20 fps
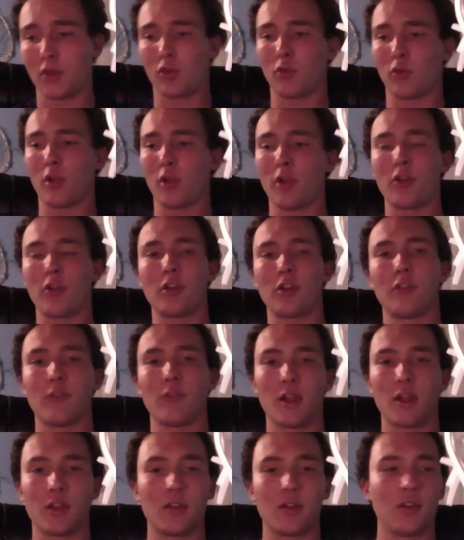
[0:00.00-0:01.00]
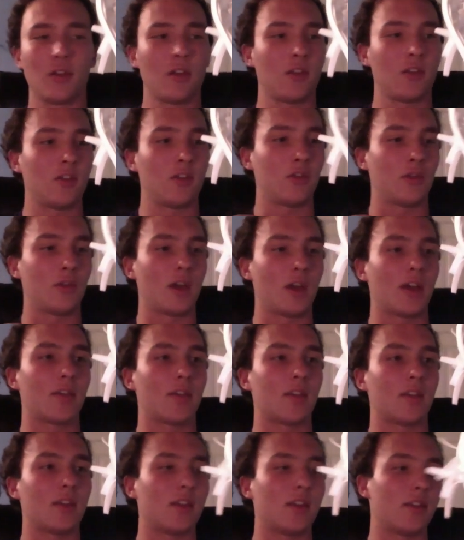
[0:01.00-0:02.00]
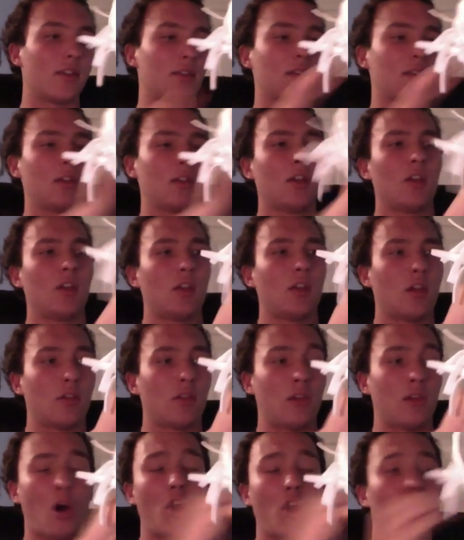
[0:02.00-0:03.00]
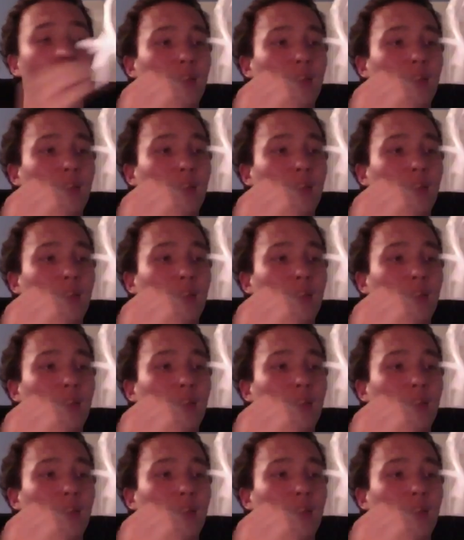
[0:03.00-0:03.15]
So I already read to you guys, it is the hardest